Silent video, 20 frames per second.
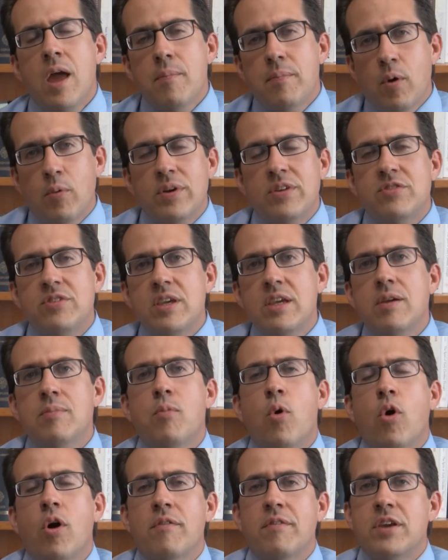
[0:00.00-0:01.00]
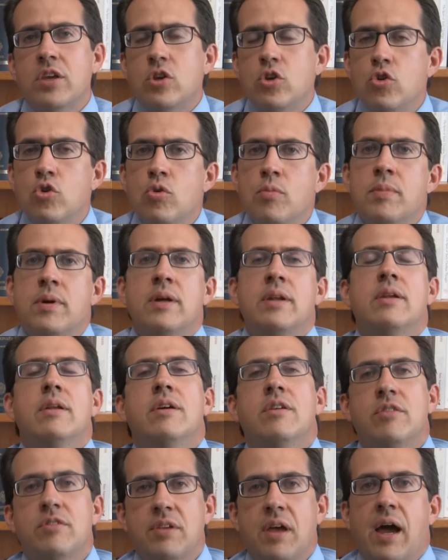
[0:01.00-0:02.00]
But we see more of a human
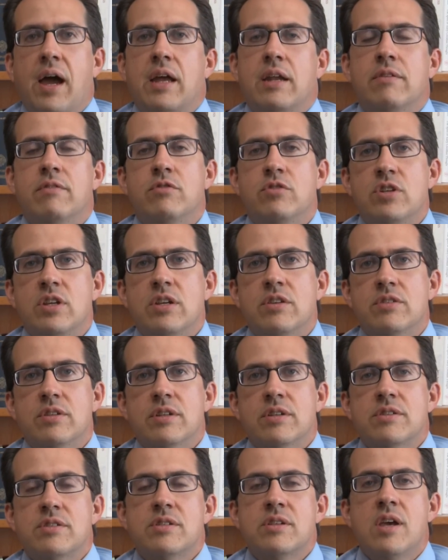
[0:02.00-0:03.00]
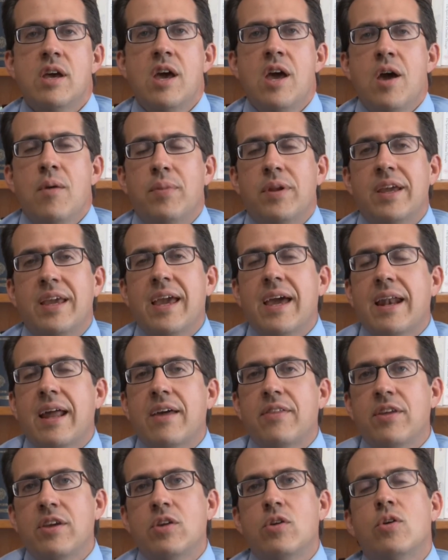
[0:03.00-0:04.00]
side of Jesus. But again,
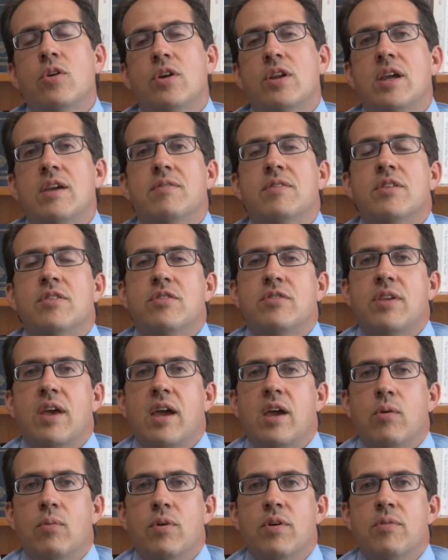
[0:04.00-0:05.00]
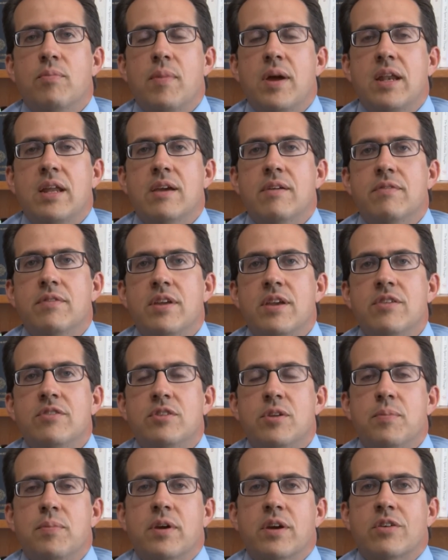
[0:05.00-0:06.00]
I think you could even say with many of
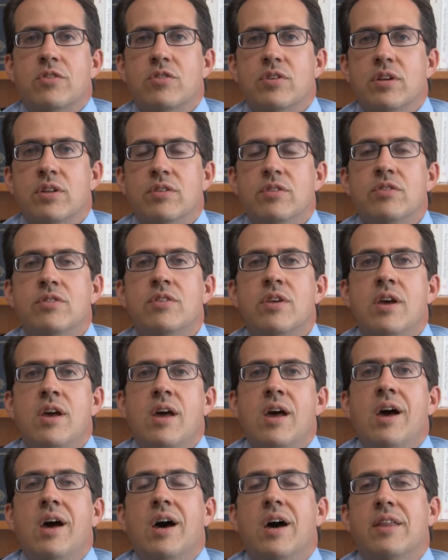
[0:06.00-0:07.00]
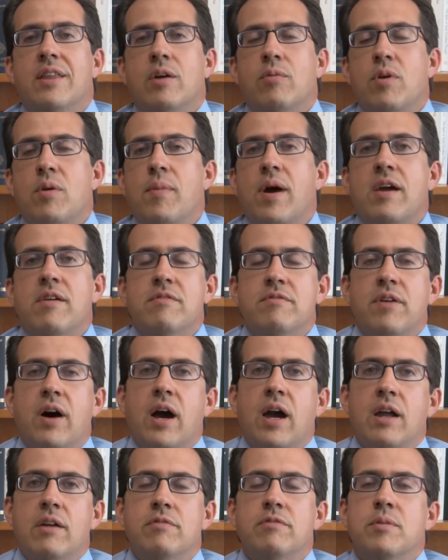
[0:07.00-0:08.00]
these depictions uh, that we might
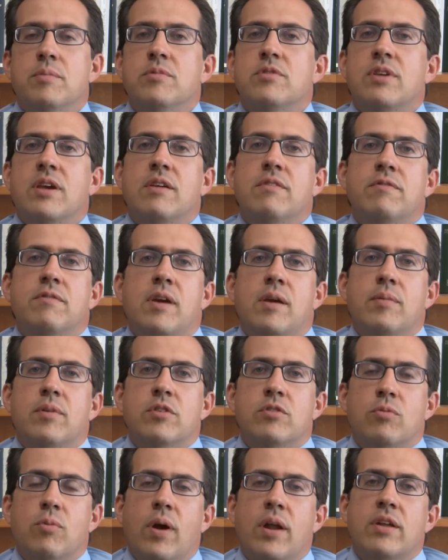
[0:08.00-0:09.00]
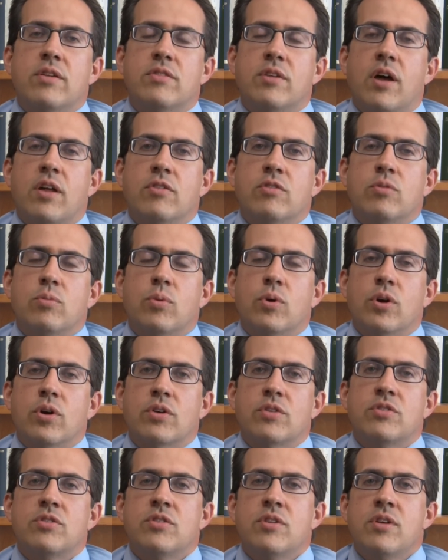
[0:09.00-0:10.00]
find from, say, famous Renaissance
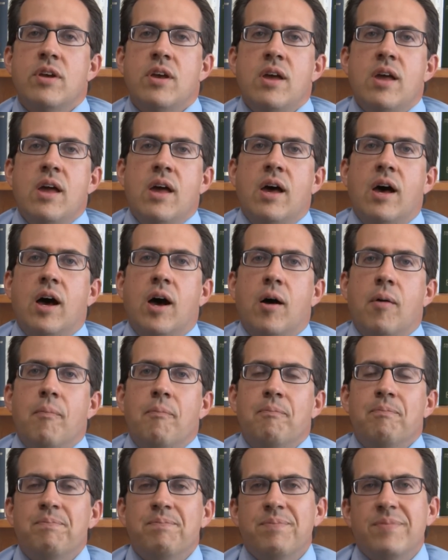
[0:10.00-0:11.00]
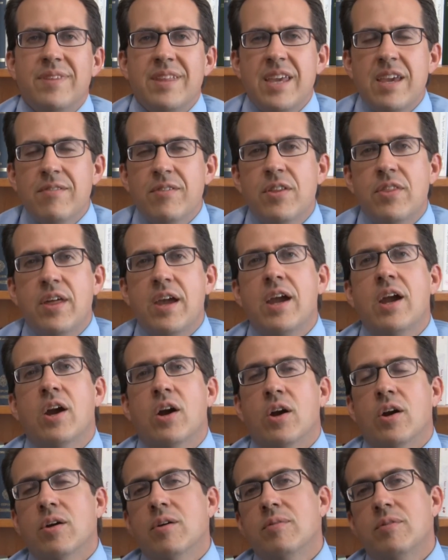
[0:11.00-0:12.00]
works, um, even
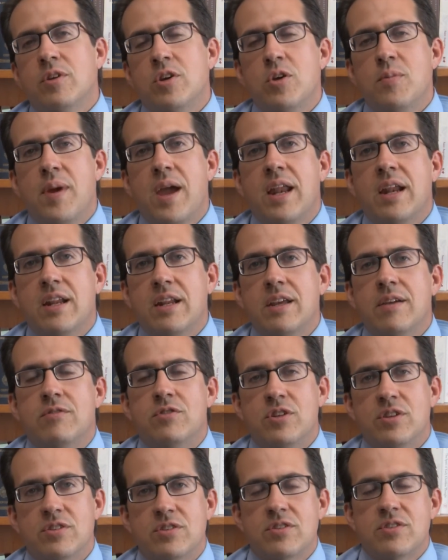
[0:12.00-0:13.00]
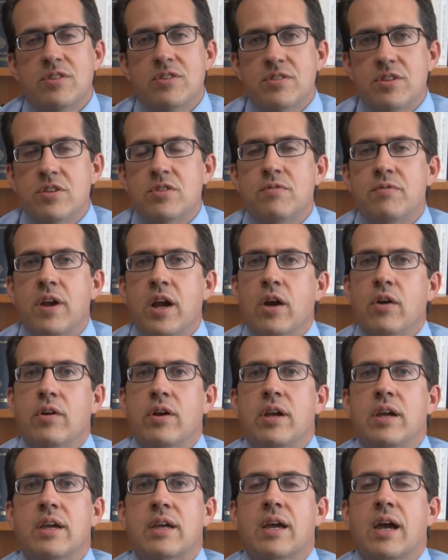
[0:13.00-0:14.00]
there, the humanity of Jesus is this
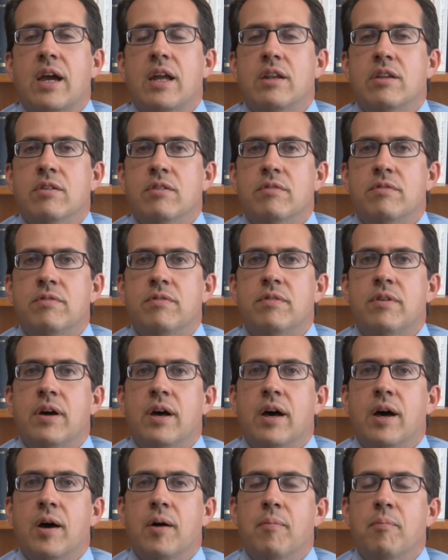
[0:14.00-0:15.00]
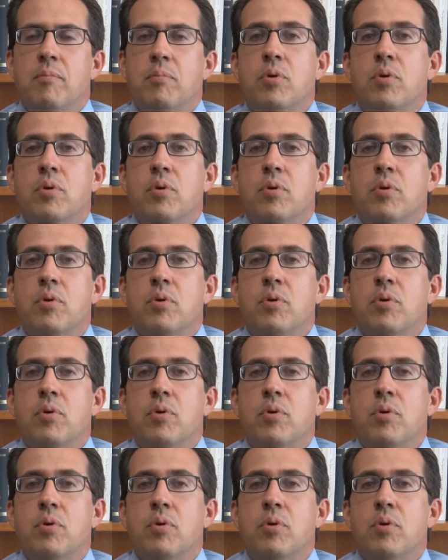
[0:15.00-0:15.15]
very kind of um,